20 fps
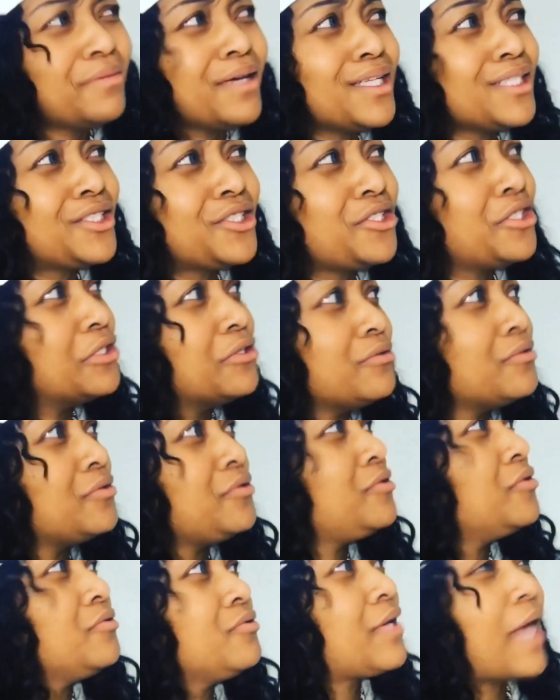Bitch,
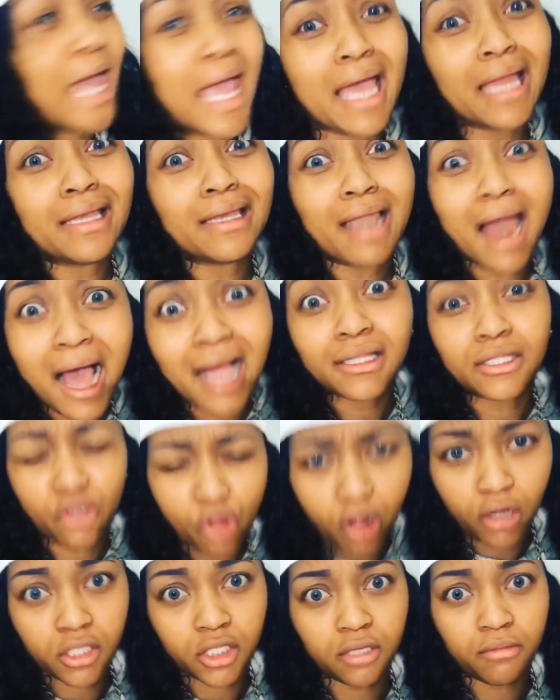you you can't not
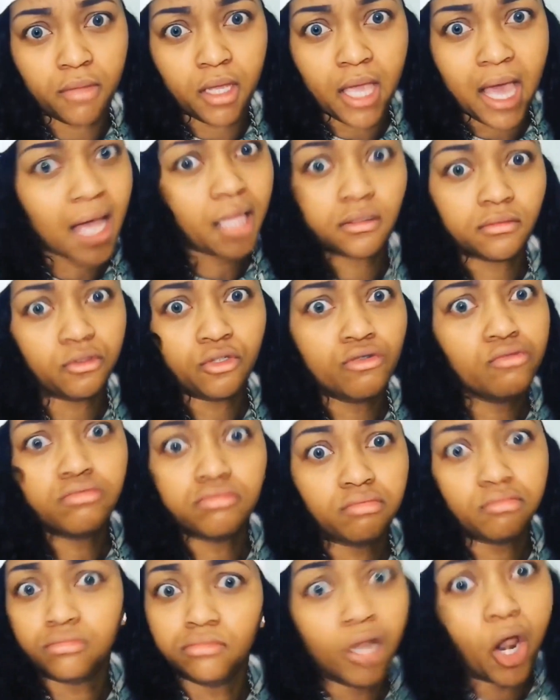talk to me. I
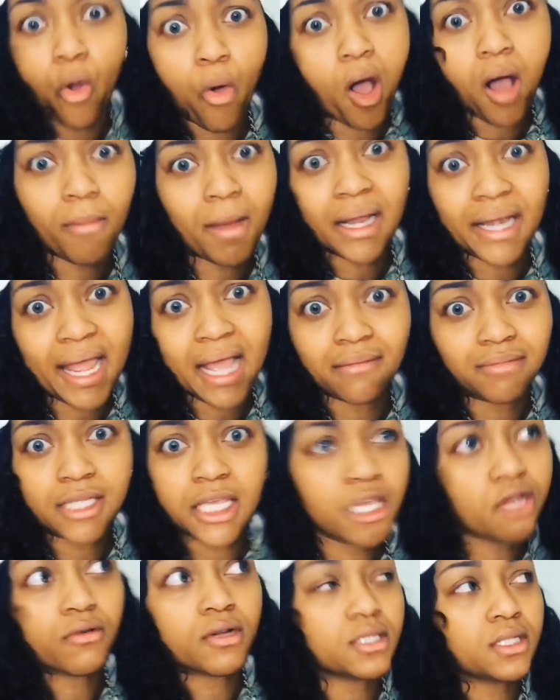you know all my damn
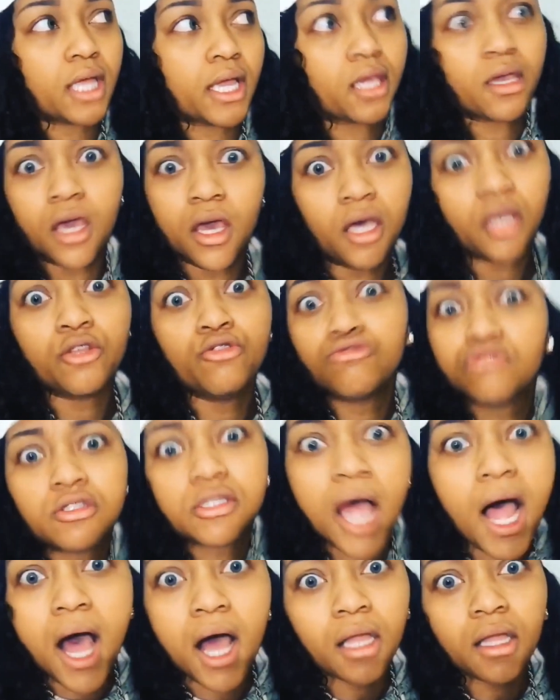secrets. Like you
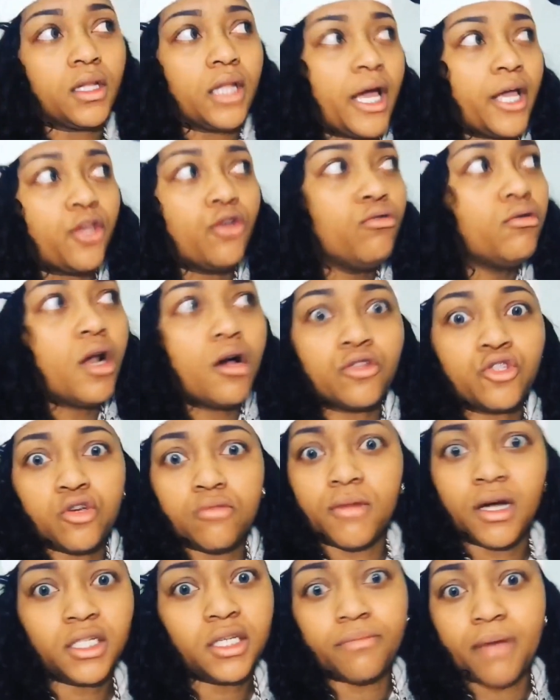stuck. Like you know
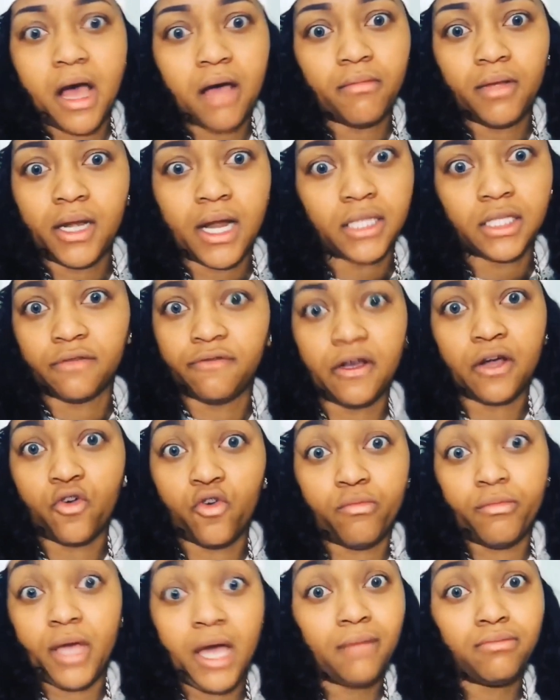too much about me not to
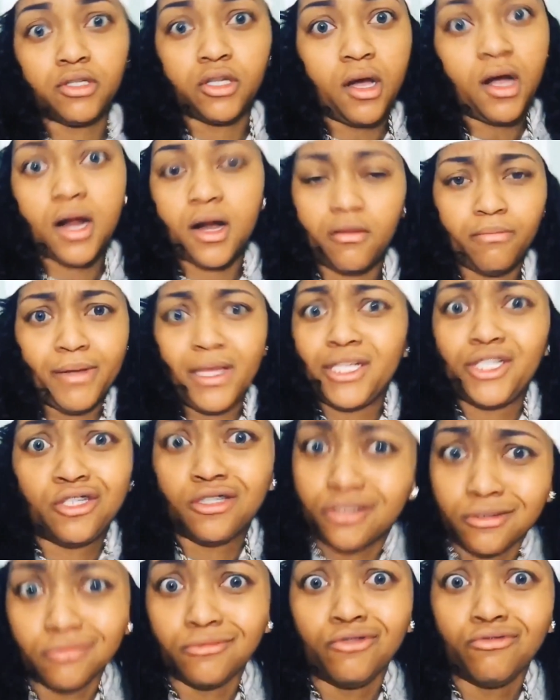fuck with me. I'm sorry, bitch.